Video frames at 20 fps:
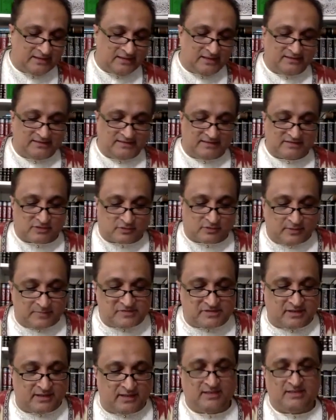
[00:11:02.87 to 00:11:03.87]

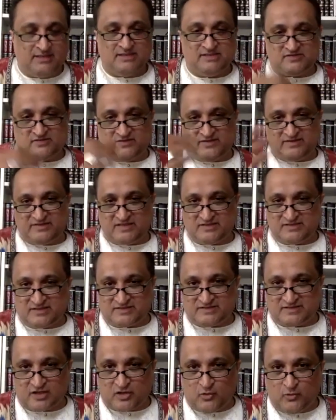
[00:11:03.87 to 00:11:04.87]
description. So this is
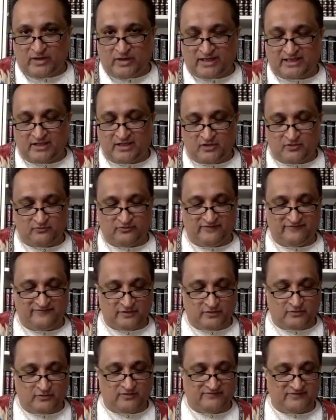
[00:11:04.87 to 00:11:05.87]
just a quick
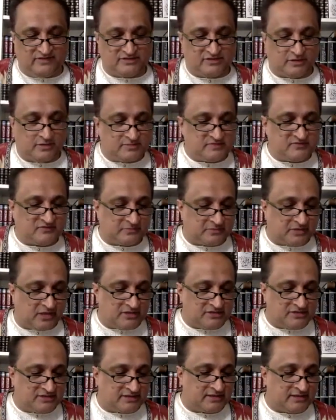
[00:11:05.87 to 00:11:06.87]
review of the terms from
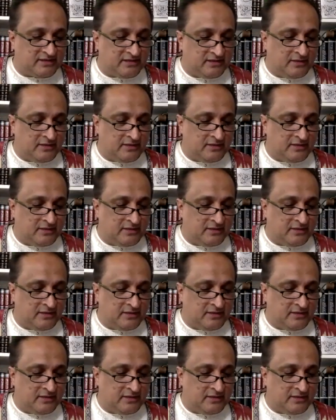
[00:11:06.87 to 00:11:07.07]
logic,